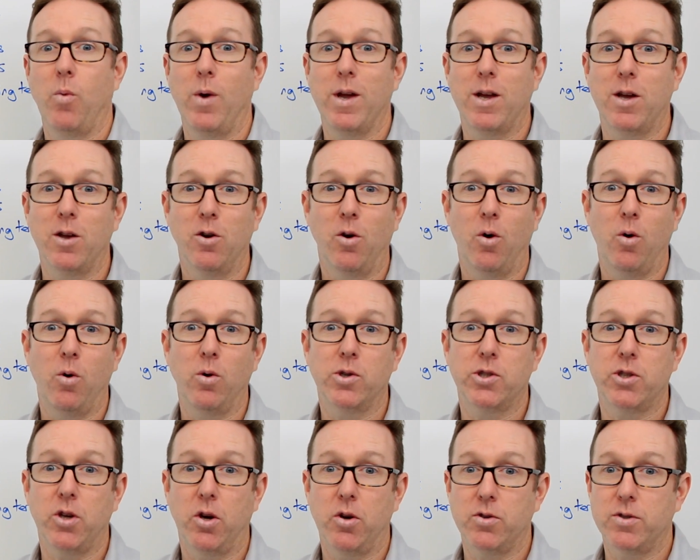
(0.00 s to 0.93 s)
we can
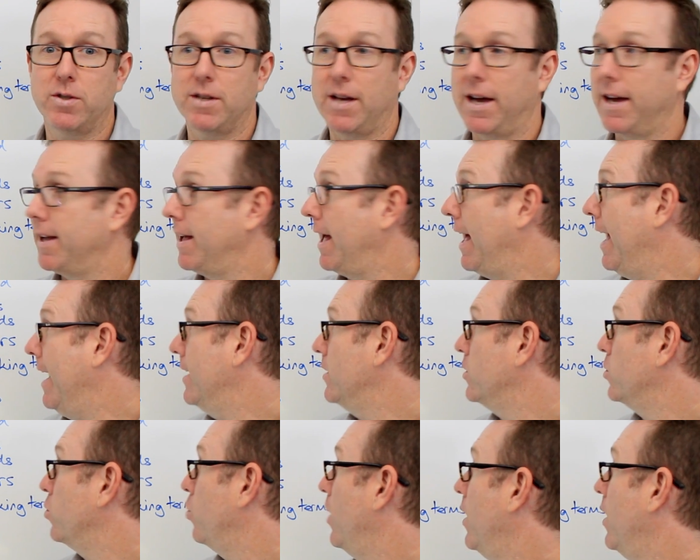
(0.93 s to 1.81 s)
also say as